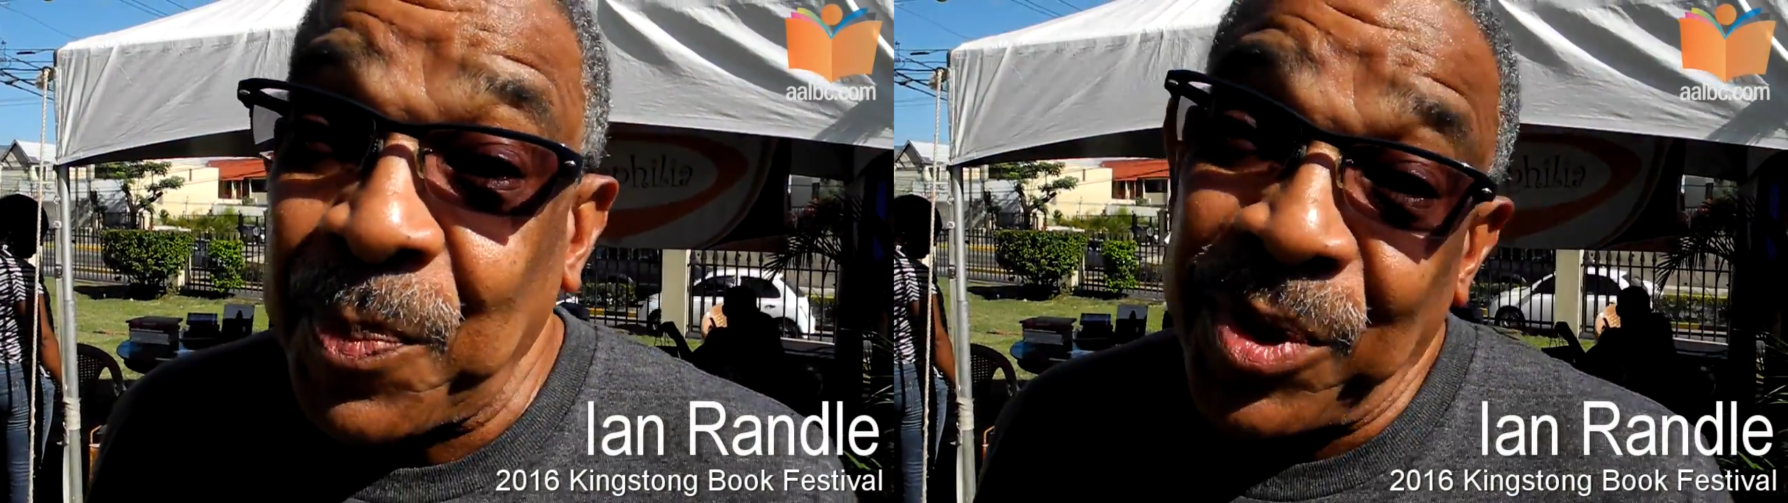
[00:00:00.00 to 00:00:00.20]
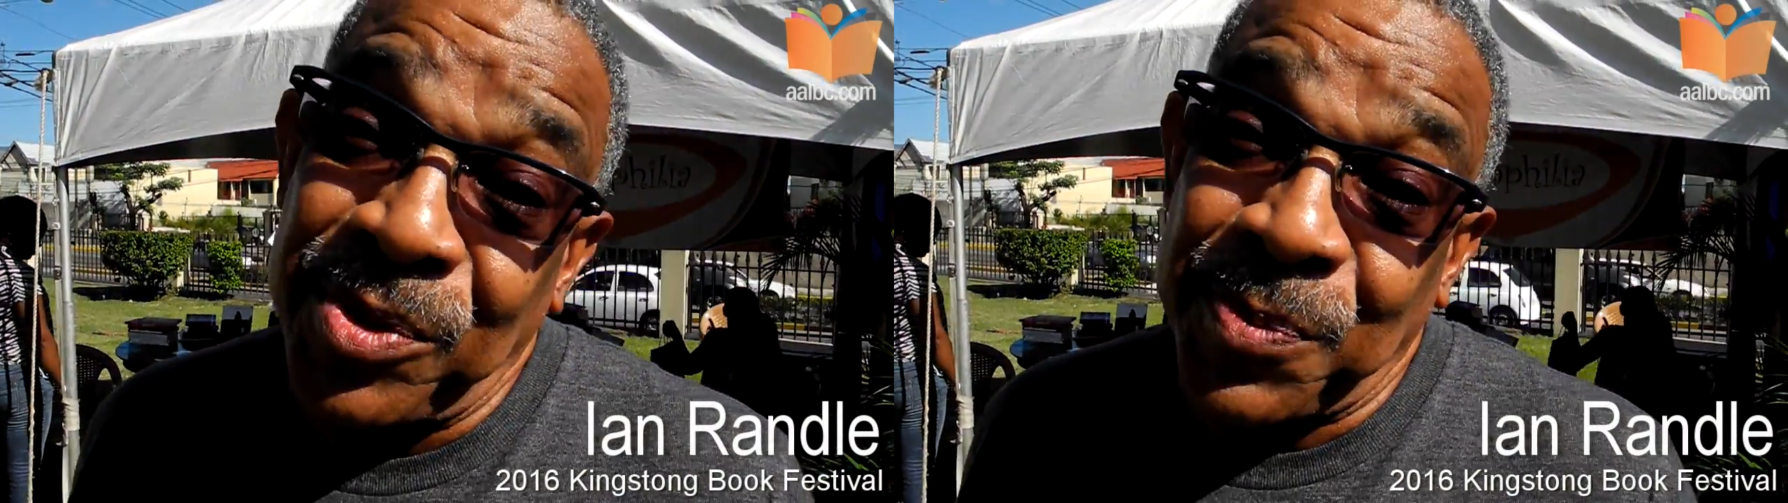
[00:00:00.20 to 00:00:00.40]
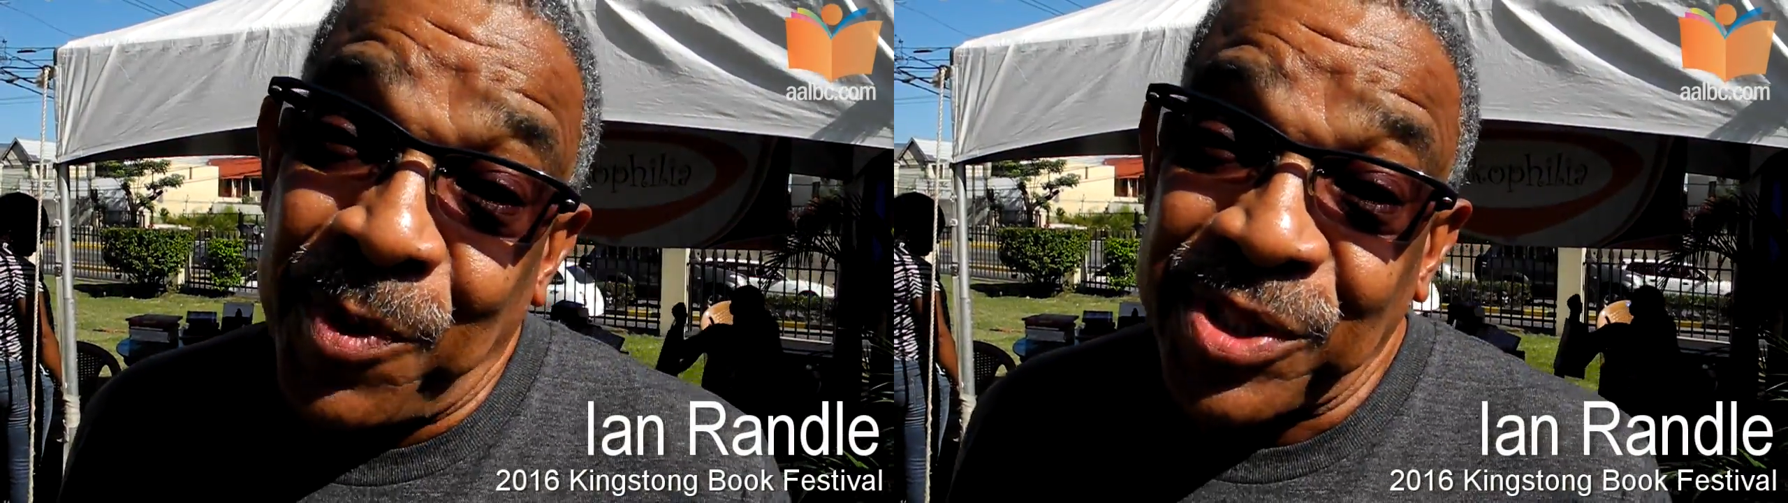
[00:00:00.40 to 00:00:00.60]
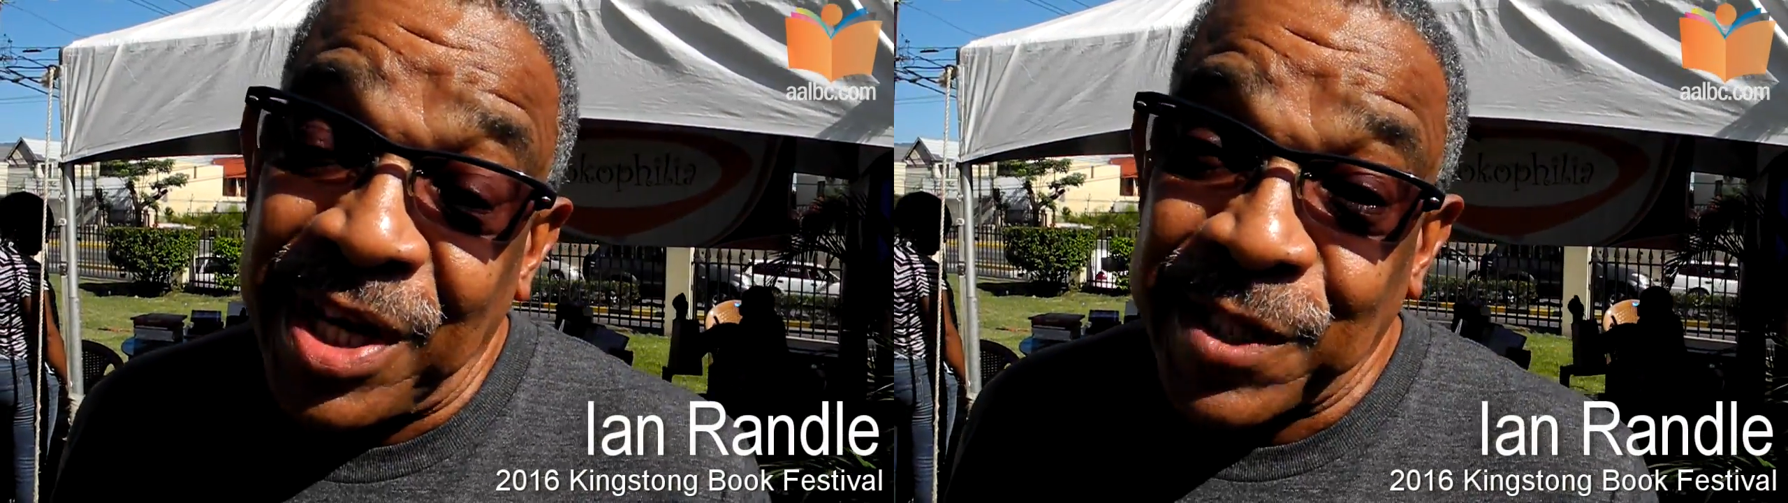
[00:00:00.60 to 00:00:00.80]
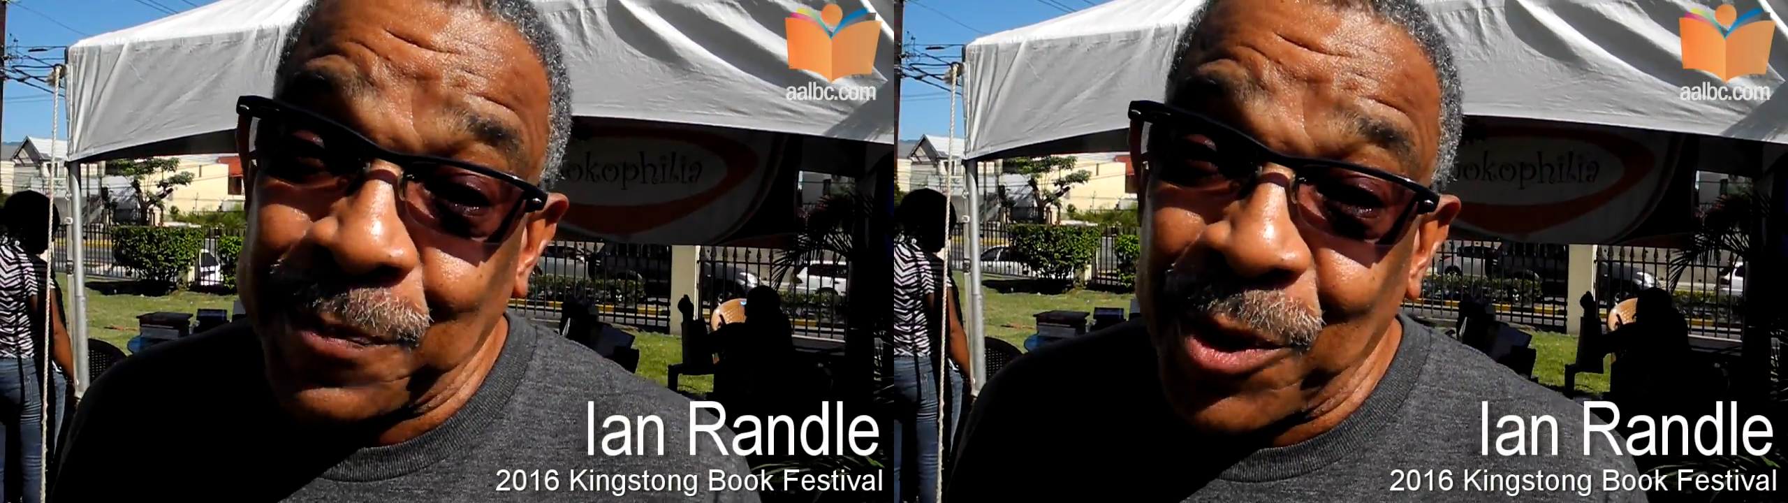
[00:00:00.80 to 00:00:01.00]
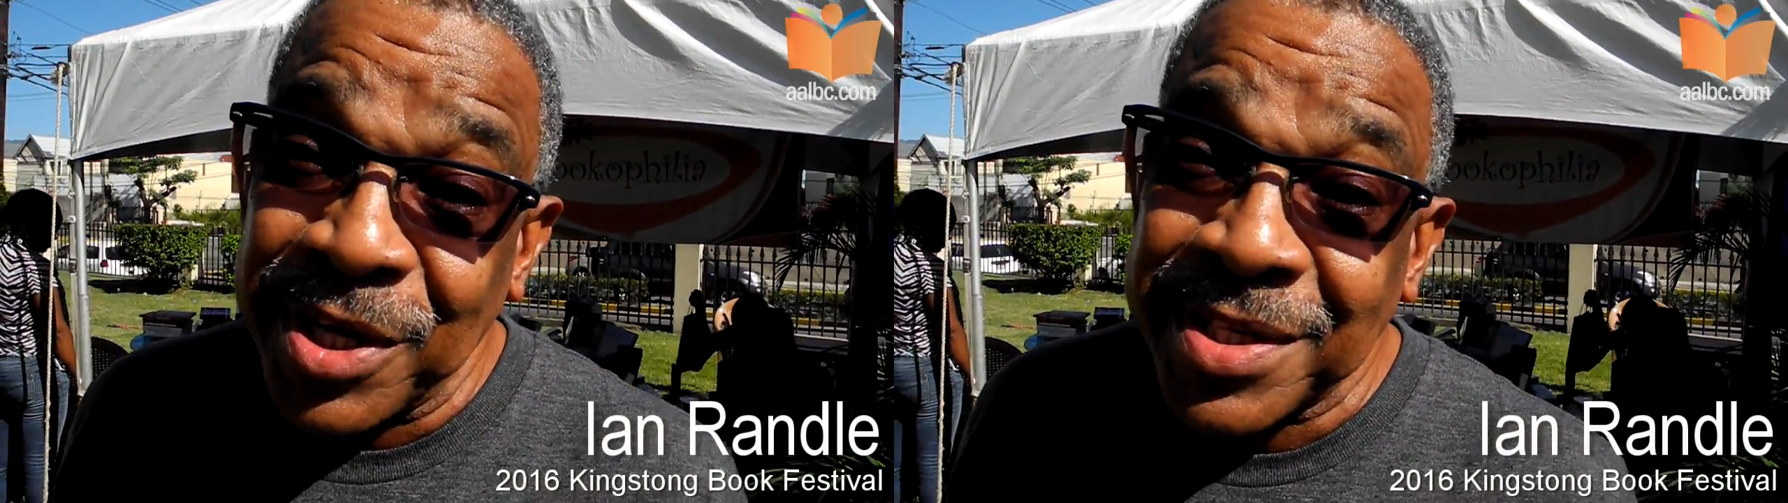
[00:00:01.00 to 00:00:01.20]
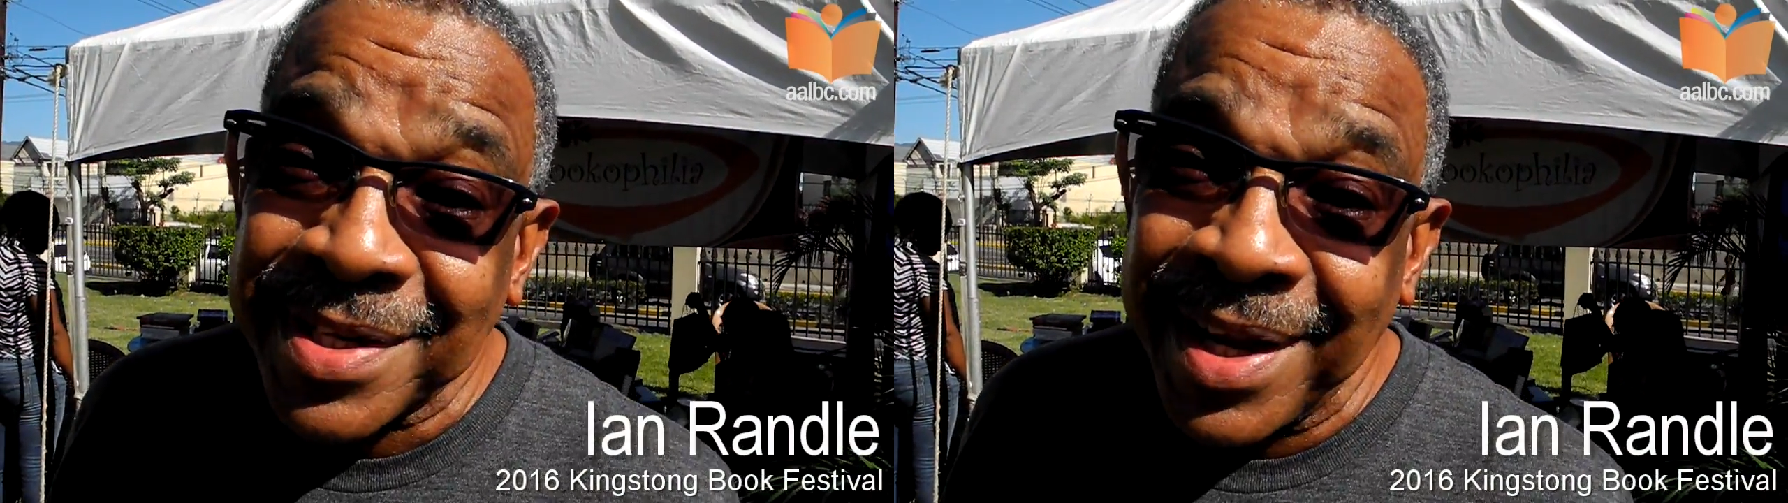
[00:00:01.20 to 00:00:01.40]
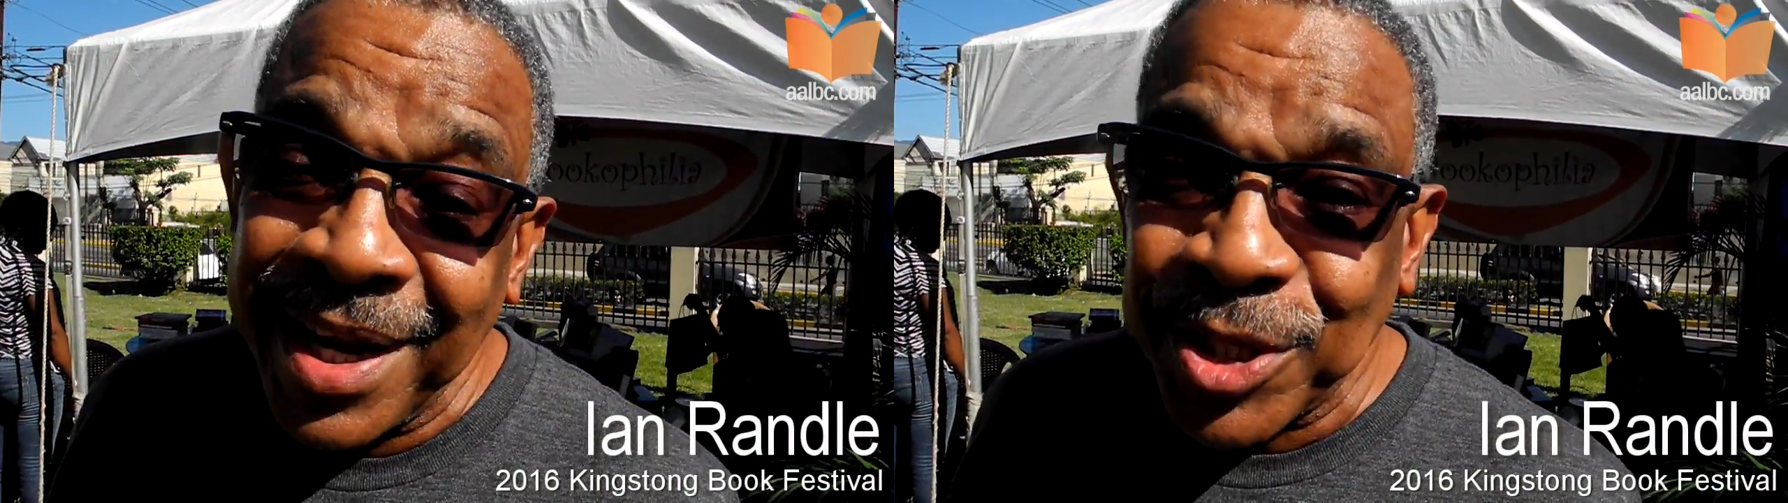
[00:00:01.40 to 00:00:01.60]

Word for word: produce books on sports.